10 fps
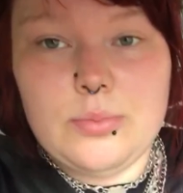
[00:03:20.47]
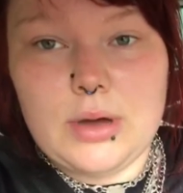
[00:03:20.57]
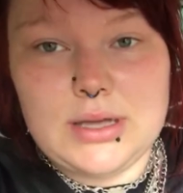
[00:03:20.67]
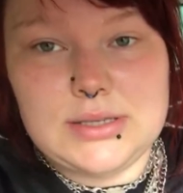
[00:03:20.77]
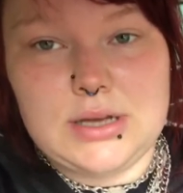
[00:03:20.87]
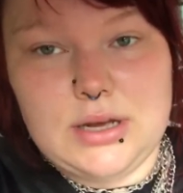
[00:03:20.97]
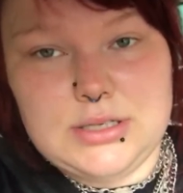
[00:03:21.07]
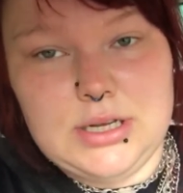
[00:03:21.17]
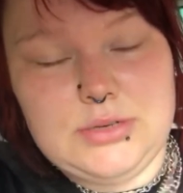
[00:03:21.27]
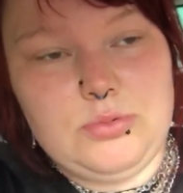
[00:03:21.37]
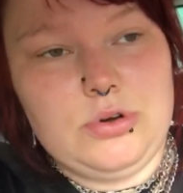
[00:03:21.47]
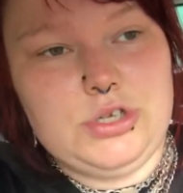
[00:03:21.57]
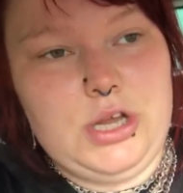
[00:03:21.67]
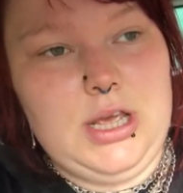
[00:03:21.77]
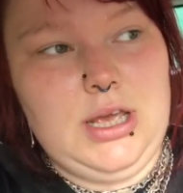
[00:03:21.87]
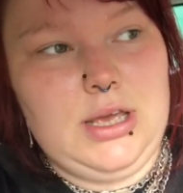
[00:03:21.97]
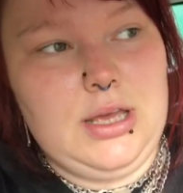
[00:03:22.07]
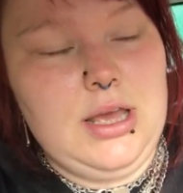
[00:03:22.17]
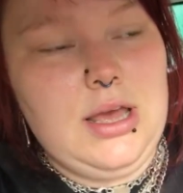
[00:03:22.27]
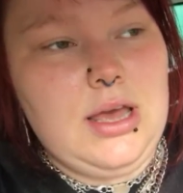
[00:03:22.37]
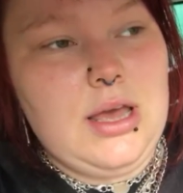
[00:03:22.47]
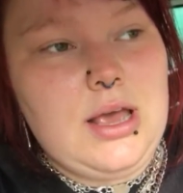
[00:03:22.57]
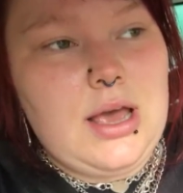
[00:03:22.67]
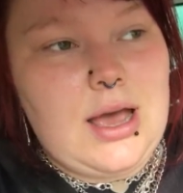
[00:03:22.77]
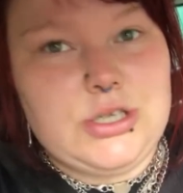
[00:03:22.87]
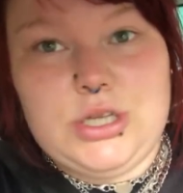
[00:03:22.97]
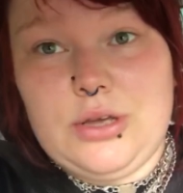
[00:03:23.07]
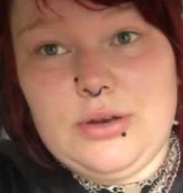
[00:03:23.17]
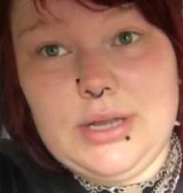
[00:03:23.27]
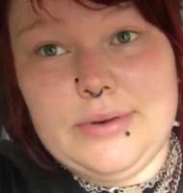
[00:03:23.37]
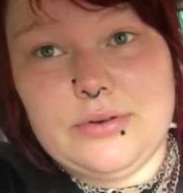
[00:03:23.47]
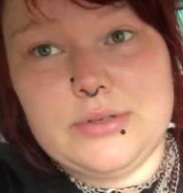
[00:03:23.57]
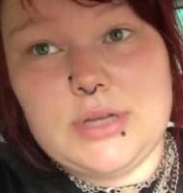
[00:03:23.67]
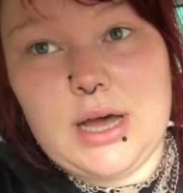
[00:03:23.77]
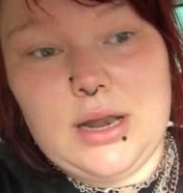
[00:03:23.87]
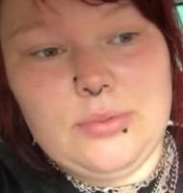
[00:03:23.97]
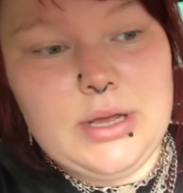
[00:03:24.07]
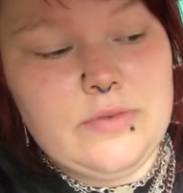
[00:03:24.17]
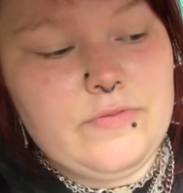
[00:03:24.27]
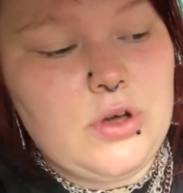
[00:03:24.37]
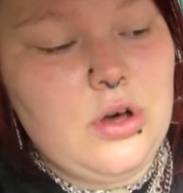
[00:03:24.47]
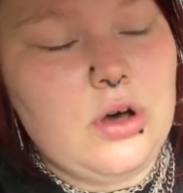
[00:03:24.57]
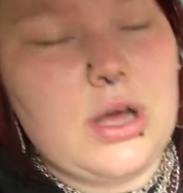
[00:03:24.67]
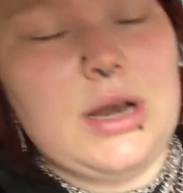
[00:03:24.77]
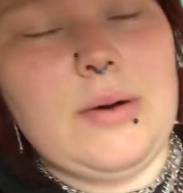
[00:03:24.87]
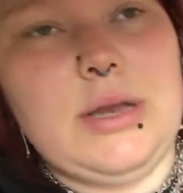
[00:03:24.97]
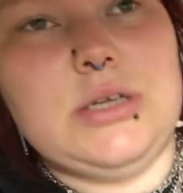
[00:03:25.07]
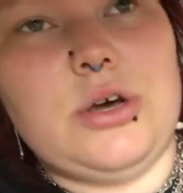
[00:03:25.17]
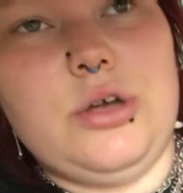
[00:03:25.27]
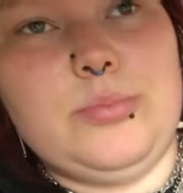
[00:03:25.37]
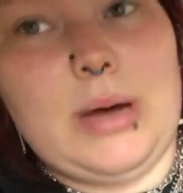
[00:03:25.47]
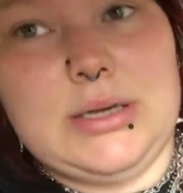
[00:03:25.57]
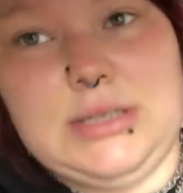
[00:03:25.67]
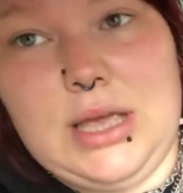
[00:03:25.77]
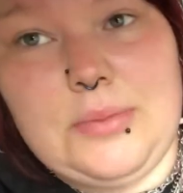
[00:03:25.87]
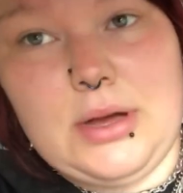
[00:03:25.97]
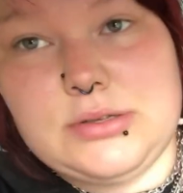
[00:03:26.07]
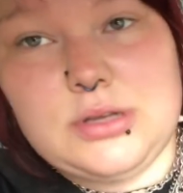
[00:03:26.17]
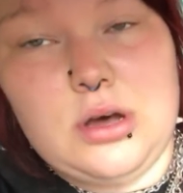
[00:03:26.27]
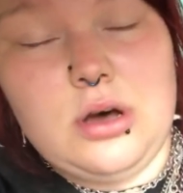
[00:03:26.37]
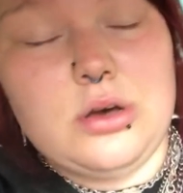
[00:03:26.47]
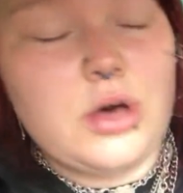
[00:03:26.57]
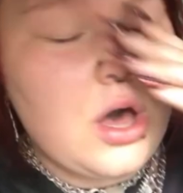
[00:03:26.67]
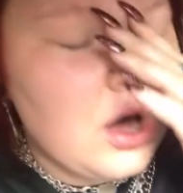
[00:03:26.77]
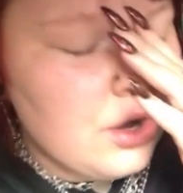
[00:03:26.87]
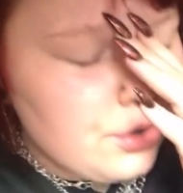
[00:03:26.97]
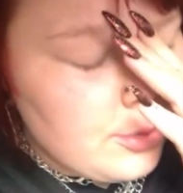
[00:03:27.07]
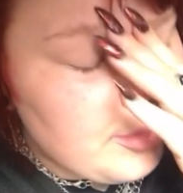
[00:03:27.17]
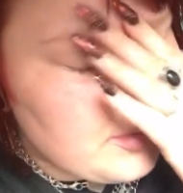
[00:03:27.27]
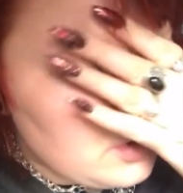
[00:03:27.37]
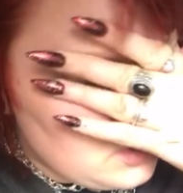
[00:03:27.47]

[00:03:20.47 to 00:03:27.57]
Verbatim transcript: but I started watching Aishling O'Neill's Halloween vlog and now I need to go back to TK Maxx I can't cope